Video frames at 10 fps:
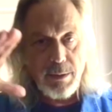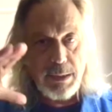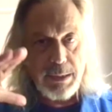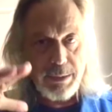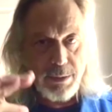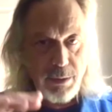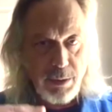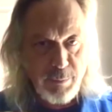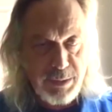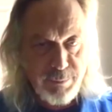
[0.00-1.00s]
kind of
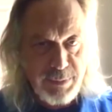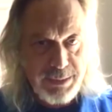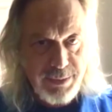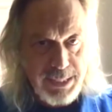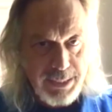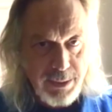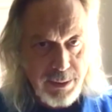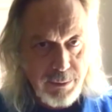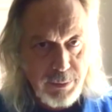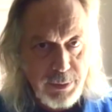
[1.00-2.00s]
calming me
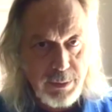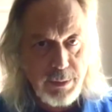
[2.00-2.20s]
down